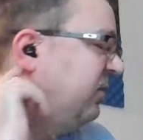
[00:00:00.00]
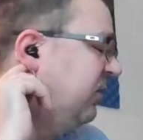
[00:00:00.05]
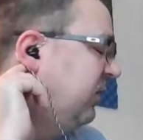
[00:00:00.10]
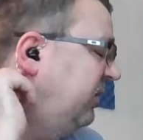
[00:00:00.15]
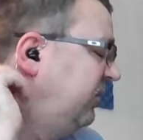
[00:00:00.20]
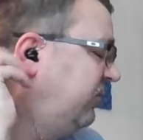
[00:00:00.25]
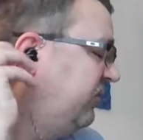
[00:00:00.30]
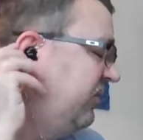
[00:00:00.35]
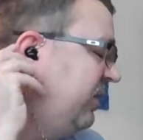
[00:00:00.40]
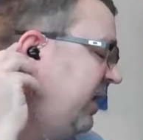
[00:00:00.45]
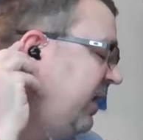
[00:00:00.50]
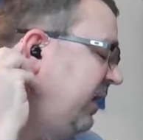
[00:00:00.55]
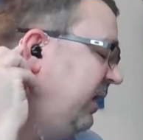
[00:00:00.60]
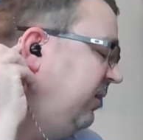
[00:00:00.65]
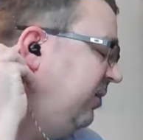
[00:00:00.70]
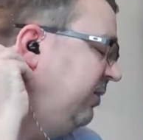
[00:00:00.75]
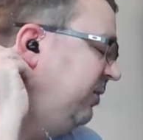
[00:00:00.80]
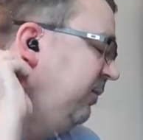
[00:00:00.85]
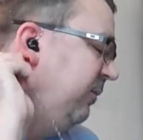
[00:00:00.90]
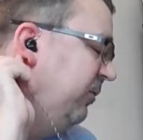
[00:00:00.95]
It's not
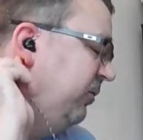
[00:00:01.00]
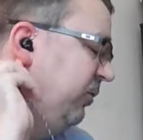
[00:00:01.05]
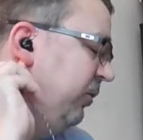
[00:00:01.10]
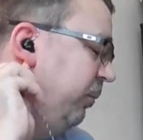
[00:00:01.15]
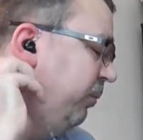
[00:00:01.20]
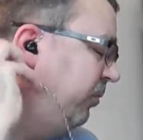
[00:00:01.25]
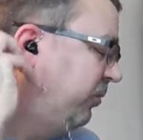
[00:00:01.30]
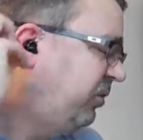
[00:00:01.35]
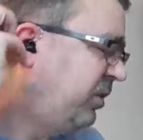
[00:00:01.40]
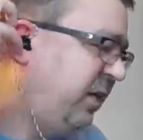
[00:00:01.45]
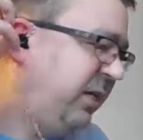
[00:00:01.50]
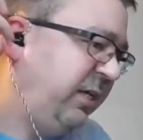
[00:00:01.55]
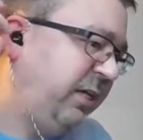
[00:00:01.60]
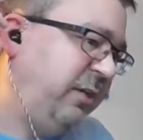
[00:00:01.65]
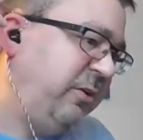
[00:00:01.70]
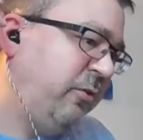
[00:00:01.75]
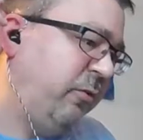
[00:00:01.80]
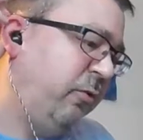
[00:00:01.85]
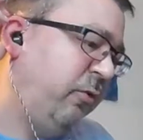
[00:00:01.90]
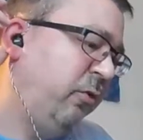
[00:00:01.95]
super tight
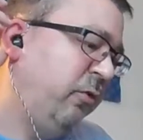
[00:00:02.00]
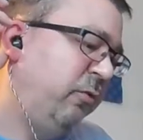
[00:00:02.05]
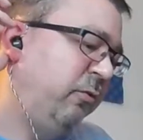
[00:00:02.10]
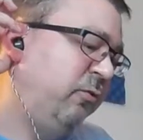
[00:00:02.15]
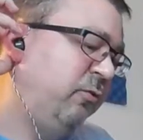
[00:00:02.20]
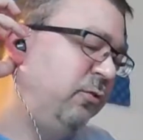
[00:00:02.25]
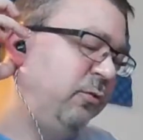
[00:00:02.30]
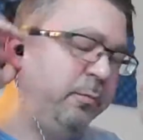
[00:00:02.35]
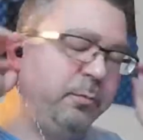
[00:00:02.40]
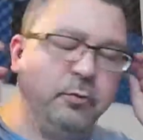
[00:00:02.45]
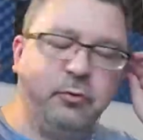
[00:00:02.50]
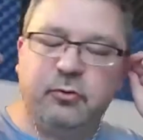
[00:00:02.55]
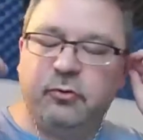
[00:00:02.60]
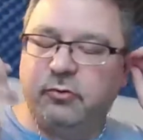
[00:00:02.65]
or super